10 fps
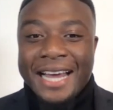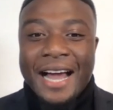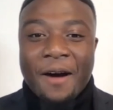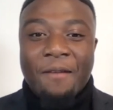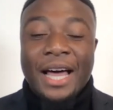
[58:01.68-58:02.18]

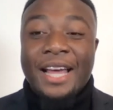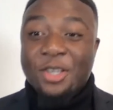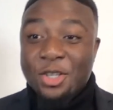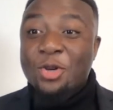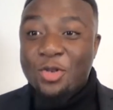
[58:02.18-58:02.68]
now,
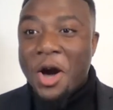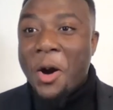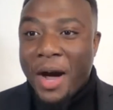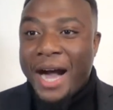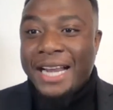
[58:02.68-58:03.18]
like, you
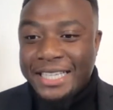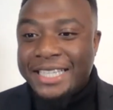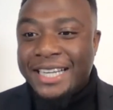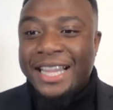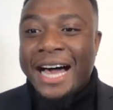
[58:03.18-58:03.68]
know how to
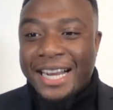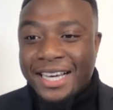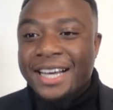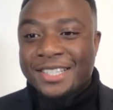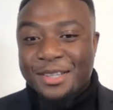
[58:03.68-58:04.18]
get a lot of
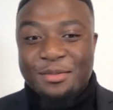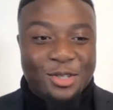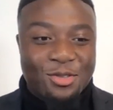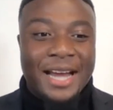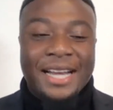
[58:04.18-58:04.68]

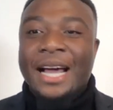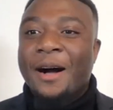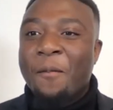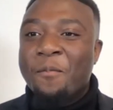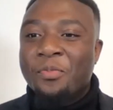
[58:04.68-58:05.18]
customers right
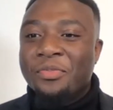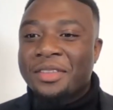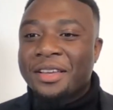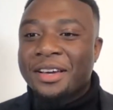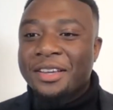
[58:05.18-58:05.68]
now.
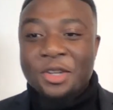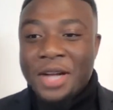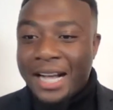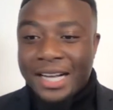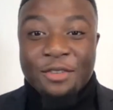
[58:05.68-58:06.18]
You're
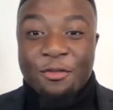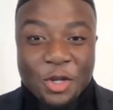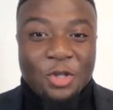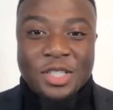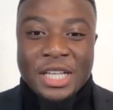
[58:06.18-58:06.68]
not
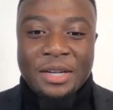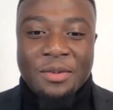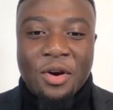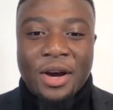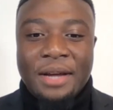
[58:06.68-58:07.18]
confused
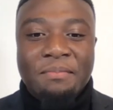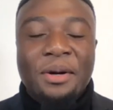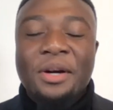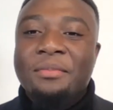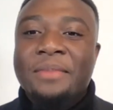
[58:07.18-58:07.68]
anymore. And
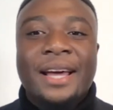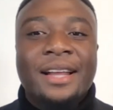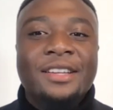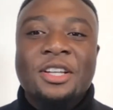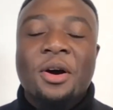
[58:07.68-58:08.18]
Bert,
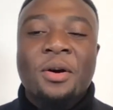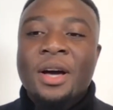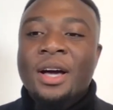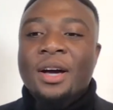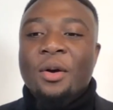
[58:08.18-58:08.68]
man, you know,
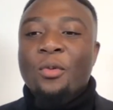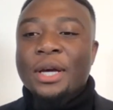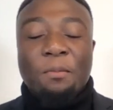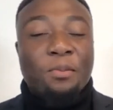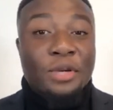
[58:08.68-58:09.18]
we
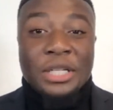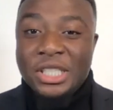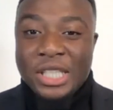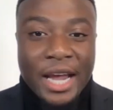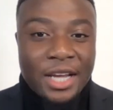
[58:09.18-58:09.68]

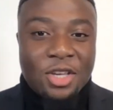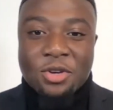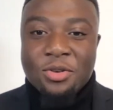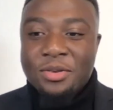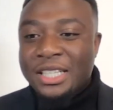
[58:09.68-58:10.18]
appreciate
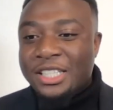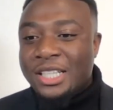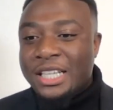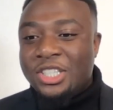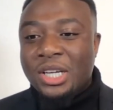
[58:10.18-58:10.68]
you.
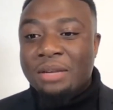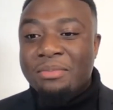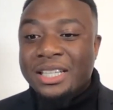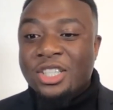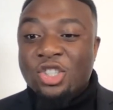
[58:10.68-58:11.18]
This
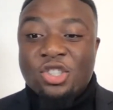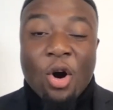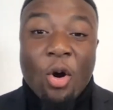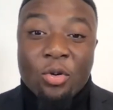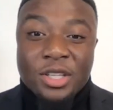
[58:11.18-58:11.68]
gentleman is
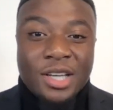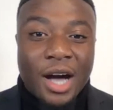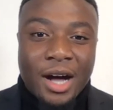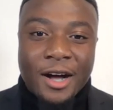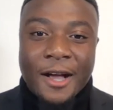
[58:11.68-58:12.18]
so
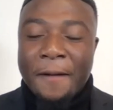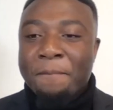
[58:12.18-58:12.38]
young,